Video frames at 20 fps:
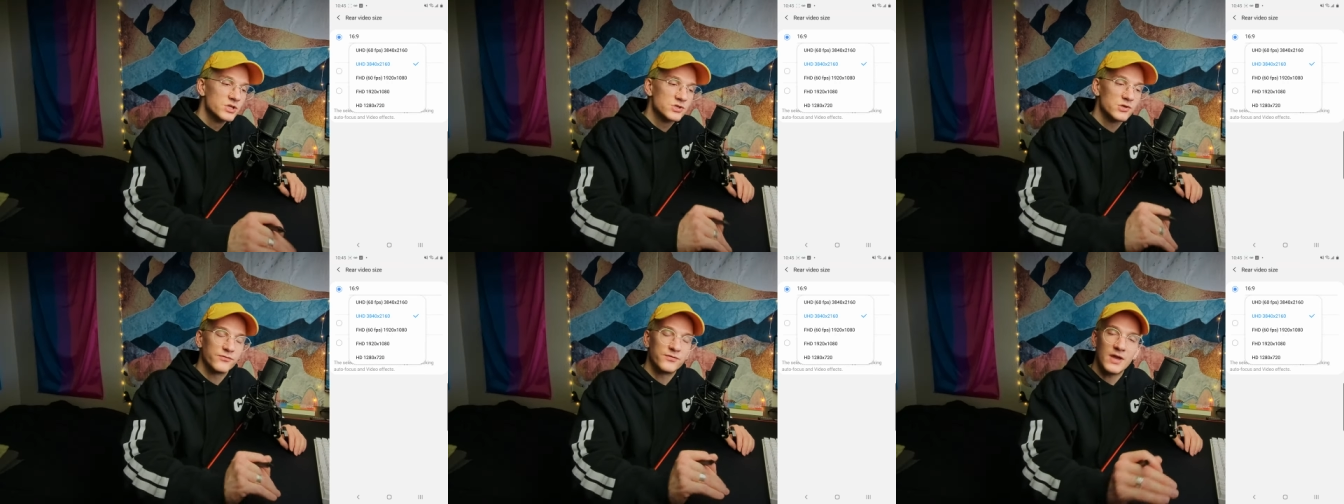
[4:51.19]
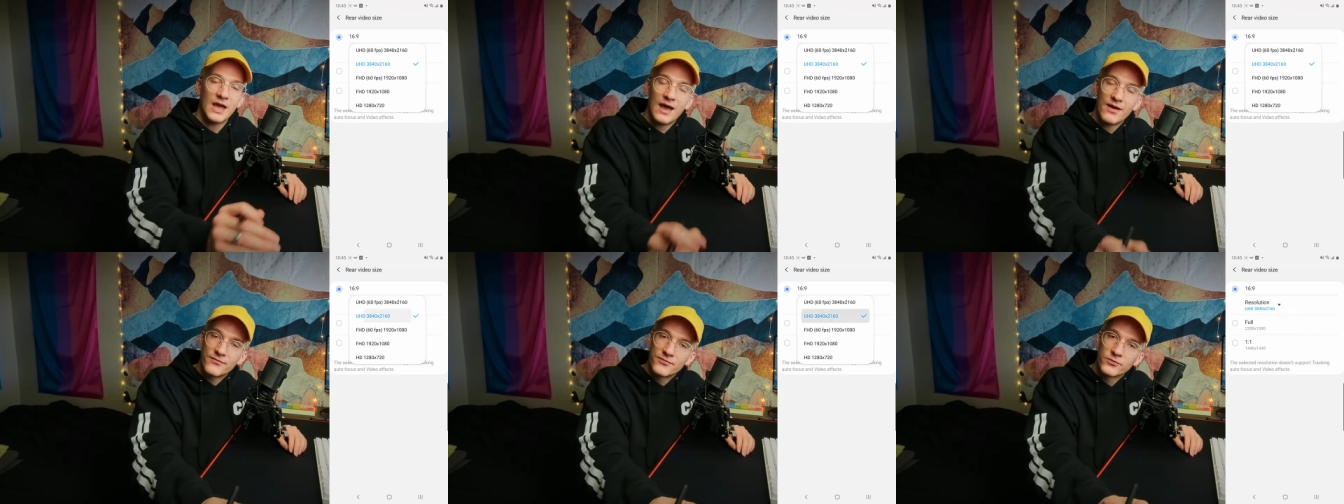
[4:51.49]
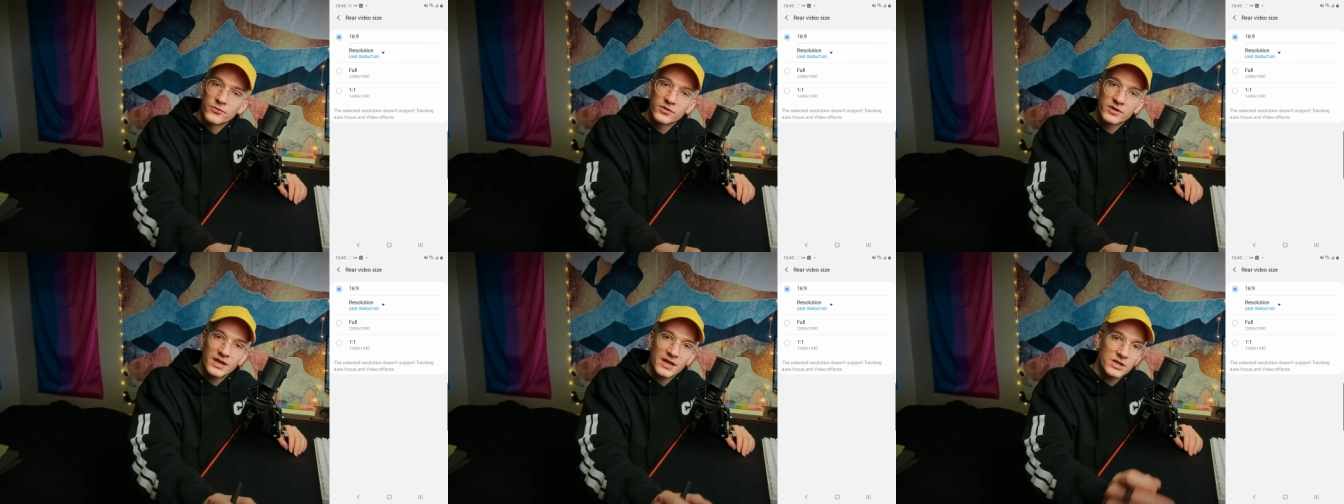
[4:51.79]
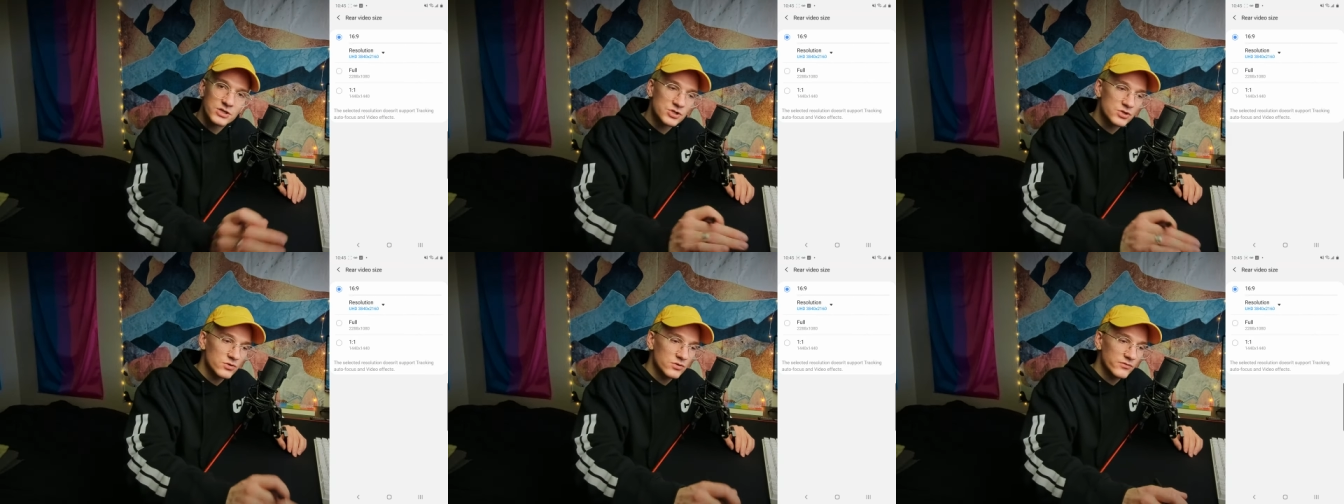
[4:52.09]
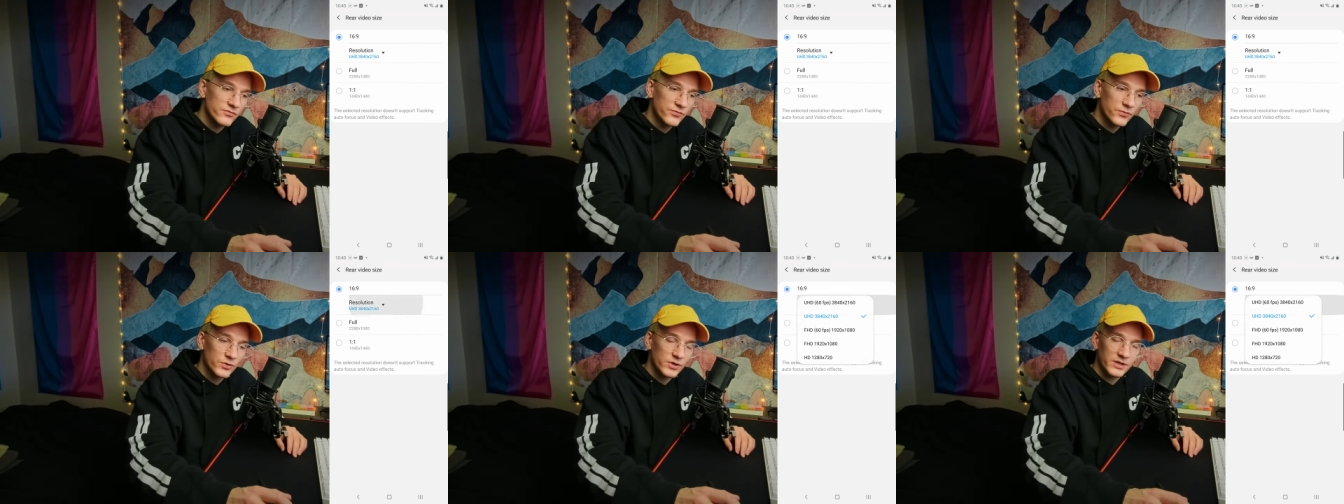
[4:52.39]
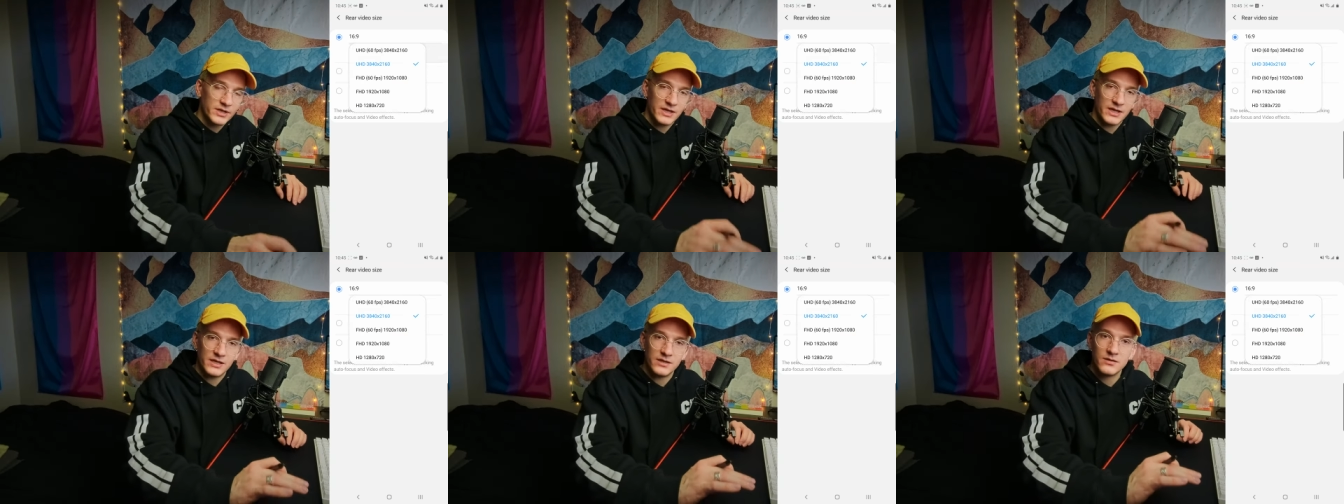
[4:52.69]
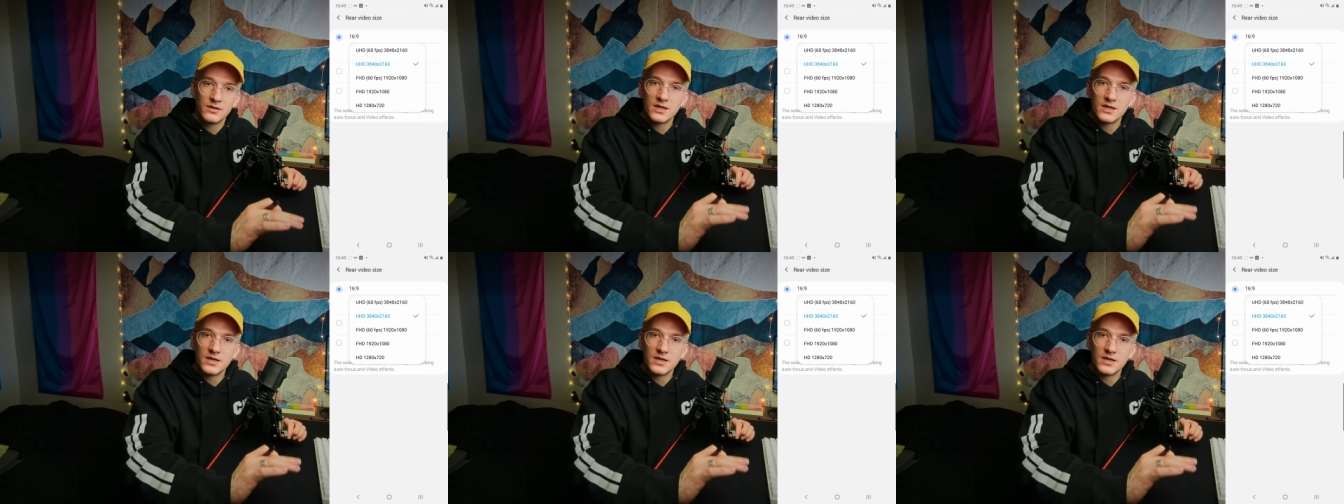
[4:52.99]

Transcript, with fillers: So if you have 4K, shoot in 4K.